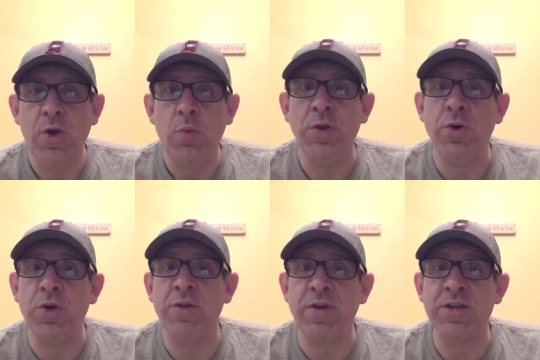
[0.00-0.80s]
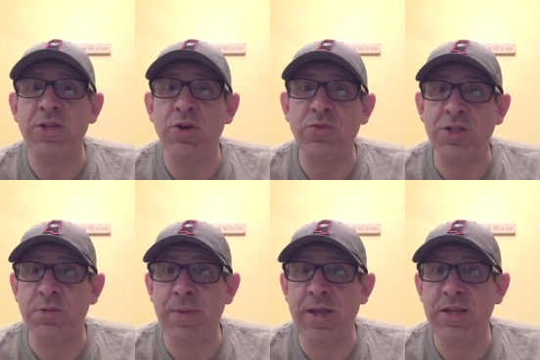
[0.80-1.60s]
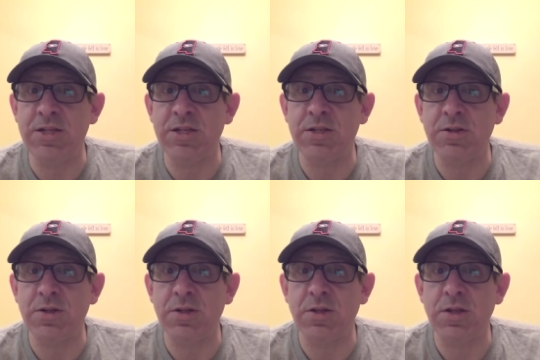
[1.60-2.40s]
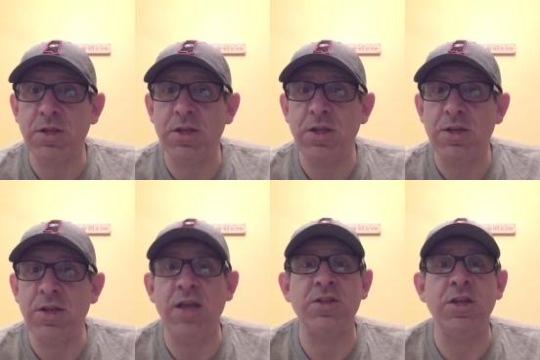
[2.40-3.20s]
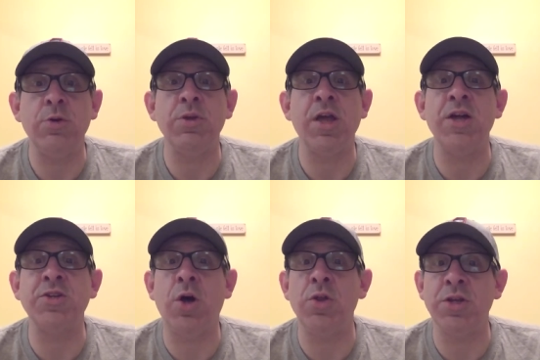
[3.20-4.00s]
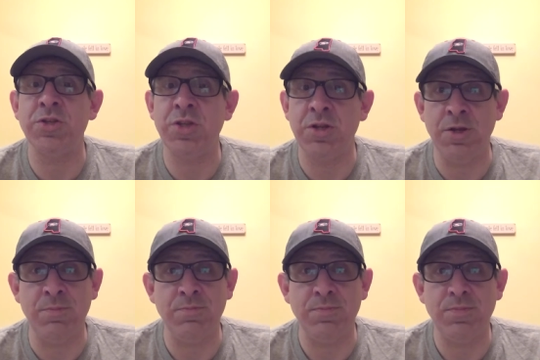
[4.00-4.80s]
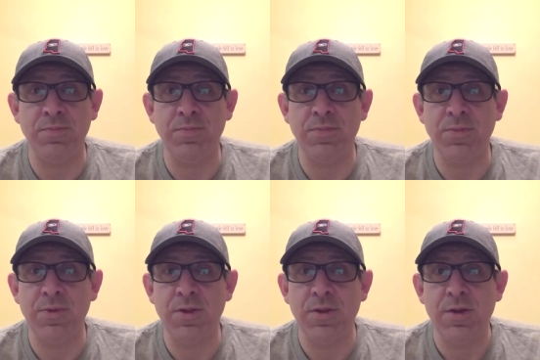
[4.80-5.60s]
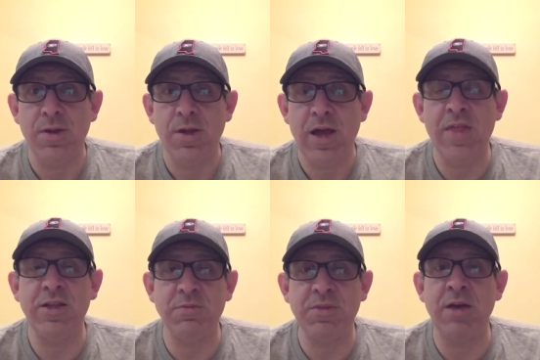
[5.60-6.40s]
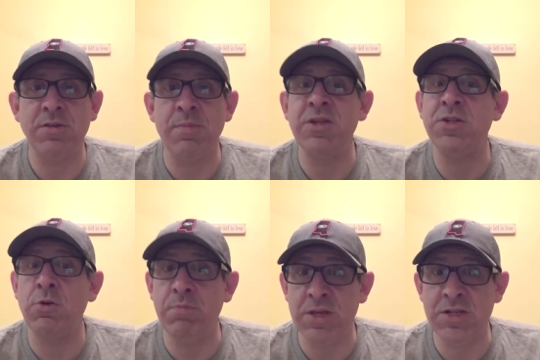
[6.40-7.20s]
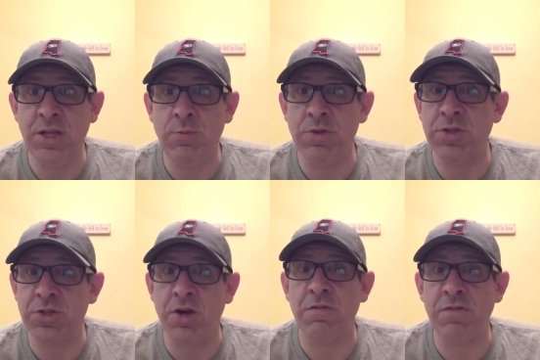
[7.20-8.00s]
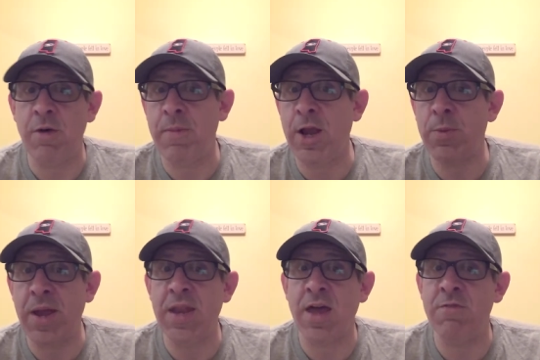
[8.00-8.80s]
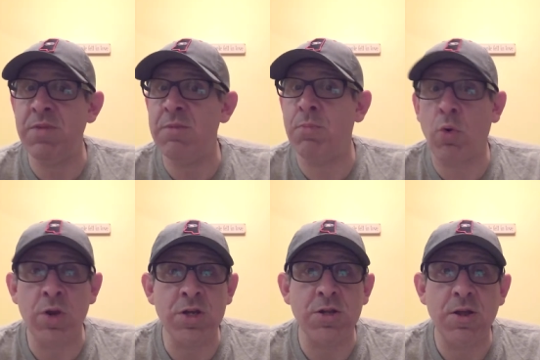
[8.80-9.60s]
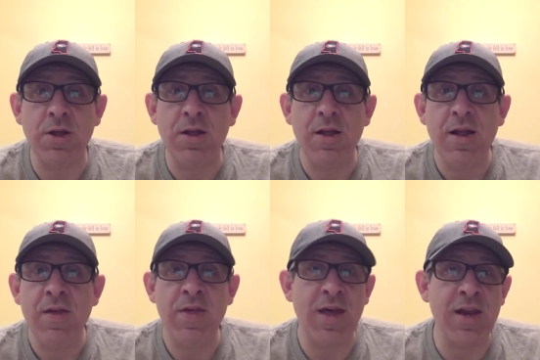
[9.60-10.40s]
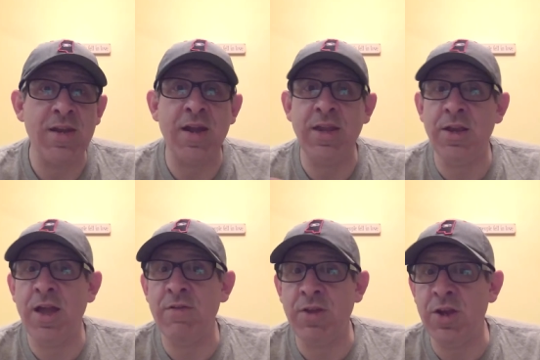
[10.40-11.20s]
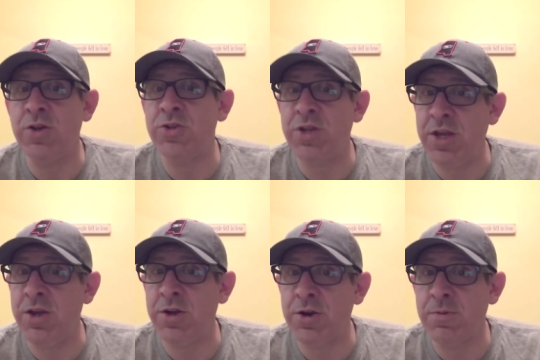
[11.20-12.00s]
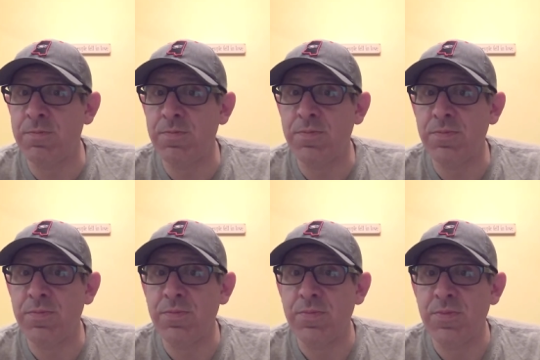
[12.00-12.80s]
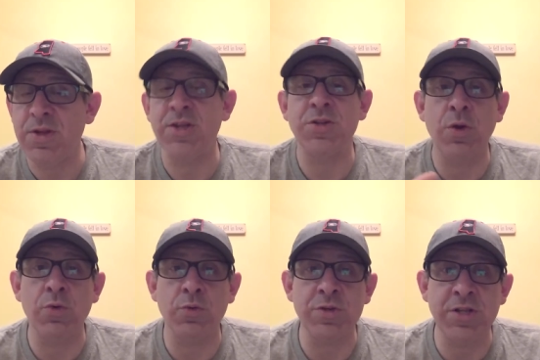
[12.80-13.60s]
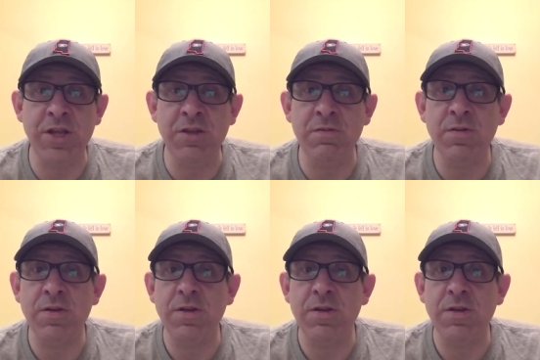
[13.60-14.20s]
we don't give ourselves the space to actually hear what God's calling us to do. I think sometimes I've been so busy with stuff that may or may not have been important that I do not have ears to hear, and a soul to receive,